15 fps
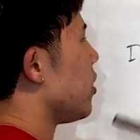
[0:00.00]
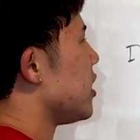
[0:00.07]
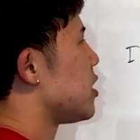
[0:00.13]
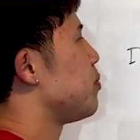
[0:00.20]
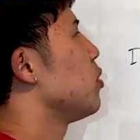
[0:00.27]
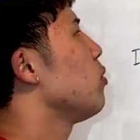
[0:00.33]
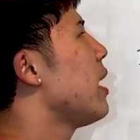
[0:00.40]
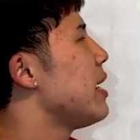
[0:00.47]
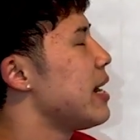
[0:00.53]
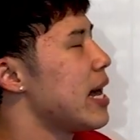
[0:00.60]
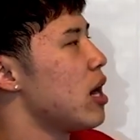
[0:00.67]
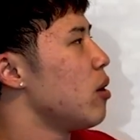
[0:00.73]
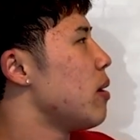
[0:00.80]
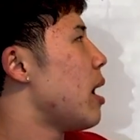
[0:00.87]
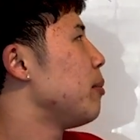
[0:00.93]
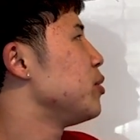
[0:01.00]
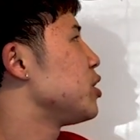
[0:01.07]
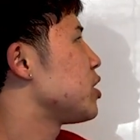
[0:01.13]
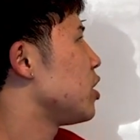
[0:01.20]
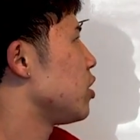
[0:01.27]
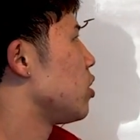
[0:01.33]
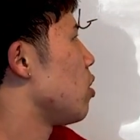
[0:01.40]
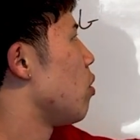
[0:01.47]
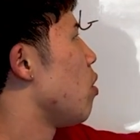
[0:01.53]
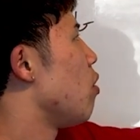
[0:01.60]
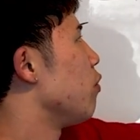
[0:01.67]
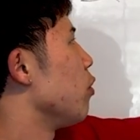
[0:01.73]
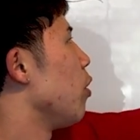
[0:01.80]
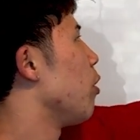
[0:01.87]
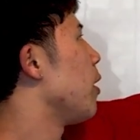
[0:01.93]
this, but right now I'm just gonna go
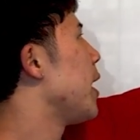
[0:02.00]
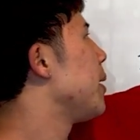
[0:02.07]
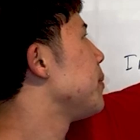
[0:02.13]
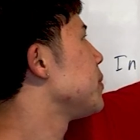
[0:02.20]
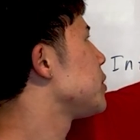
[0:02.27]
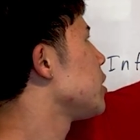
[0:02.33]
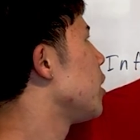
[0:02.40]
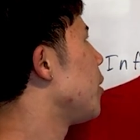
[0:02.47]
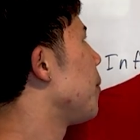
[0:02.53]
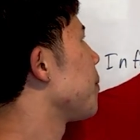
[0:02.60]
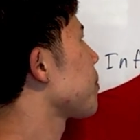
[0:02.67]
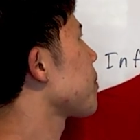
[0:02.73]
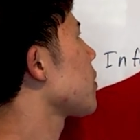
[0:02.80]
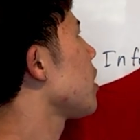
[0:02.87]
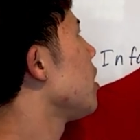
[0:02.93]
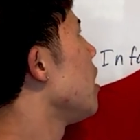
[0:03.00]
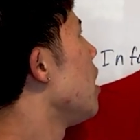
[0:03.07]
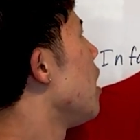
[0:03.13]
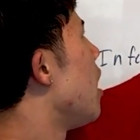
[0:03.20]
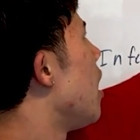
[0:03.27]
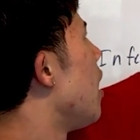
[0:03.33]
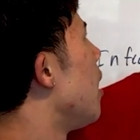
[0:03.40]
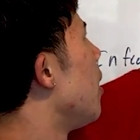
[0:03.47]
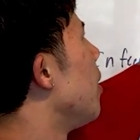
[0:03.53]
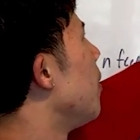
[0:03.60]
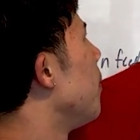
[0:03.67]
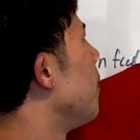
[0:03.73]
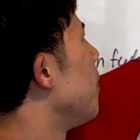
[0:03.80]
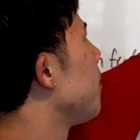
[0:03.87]
overall, right? So, I